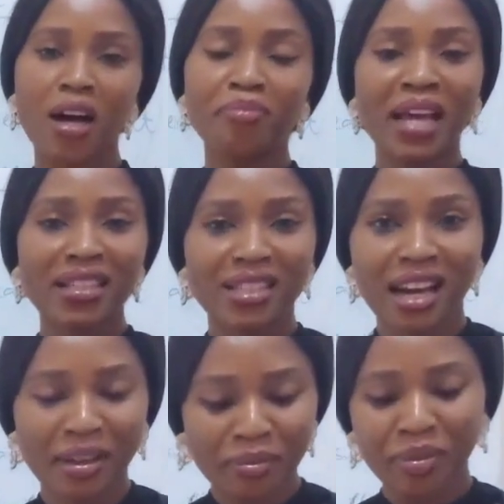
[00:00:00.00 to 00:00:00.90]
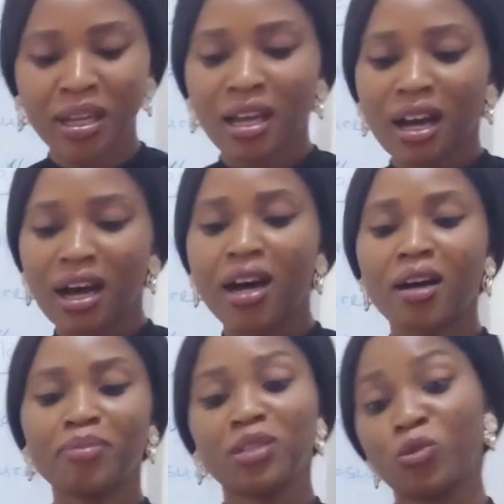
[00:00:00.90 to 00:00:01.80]
next time,
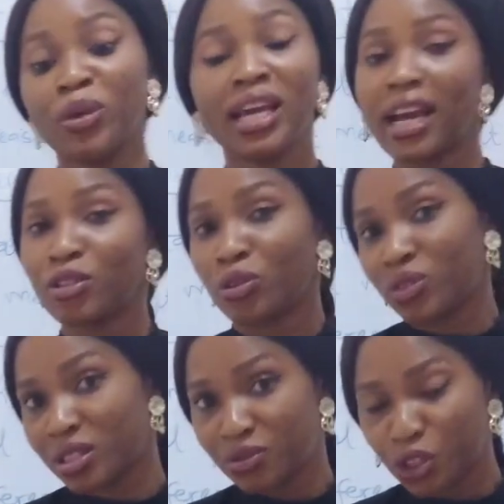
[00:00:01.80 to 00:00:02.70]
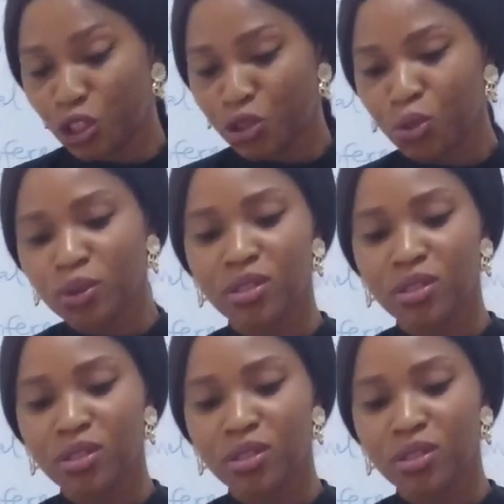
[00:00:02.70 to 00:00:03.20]
this will be the end of this video.